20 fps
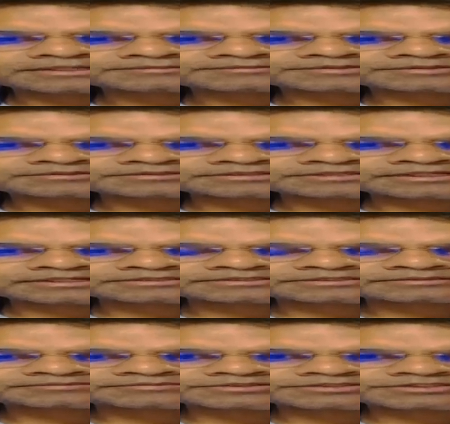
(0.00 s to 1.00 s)
I'm Dr.
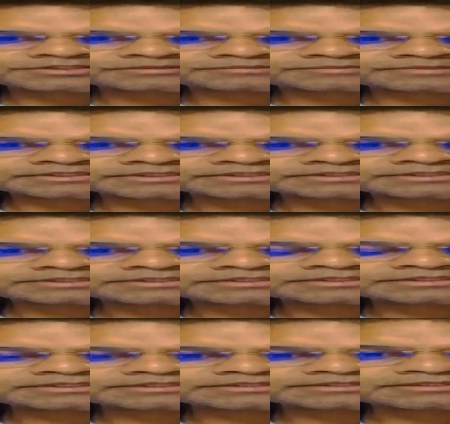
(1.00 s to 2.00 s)
Karthik Munchalappa,
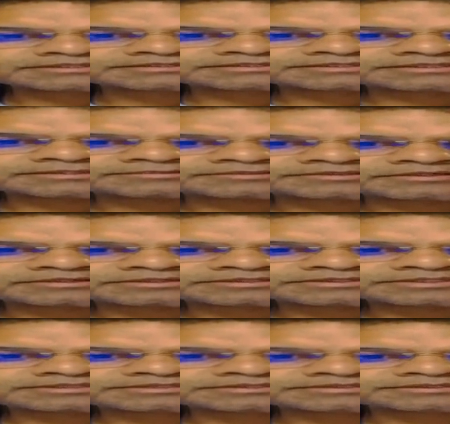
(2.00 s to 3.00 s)
consultant
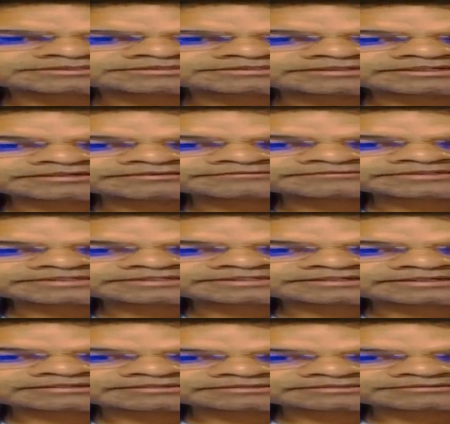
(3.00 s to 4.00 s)
diabetologist, DIFAN
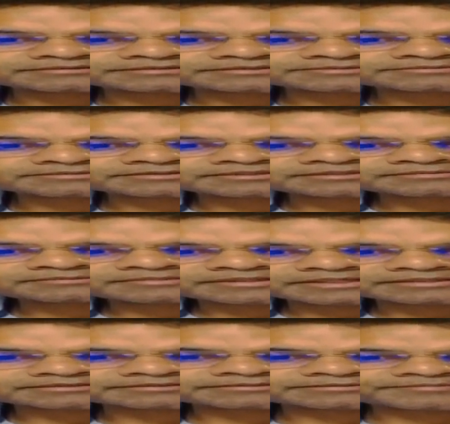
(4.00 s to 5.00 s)
Karthik Hospital,
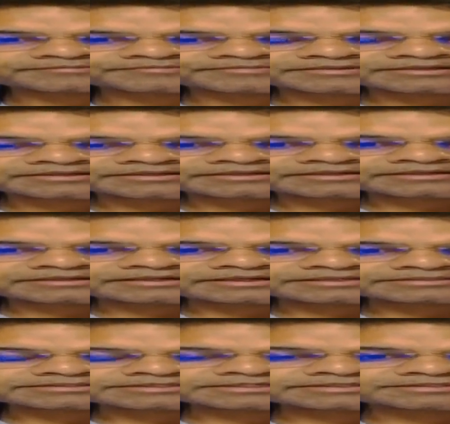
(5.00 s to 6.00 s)
Bangalore.
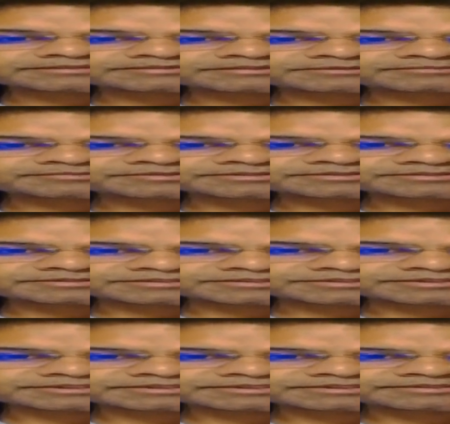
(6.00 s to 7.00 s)
I take this
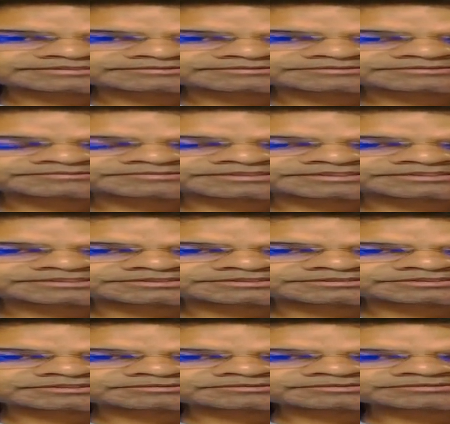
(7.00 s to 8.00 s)
opportunity to speak to
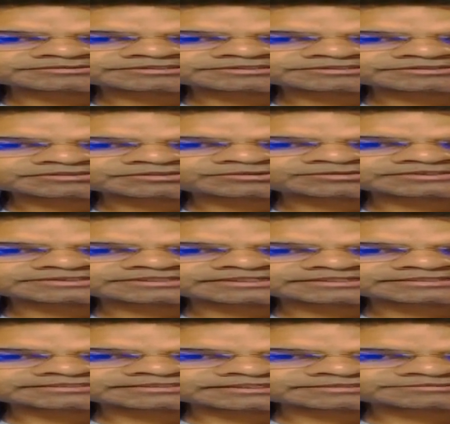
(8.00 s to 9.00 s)
you about COVID
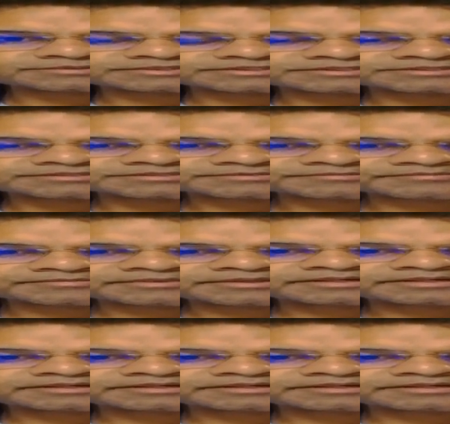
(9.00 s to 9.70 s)
and diabetes.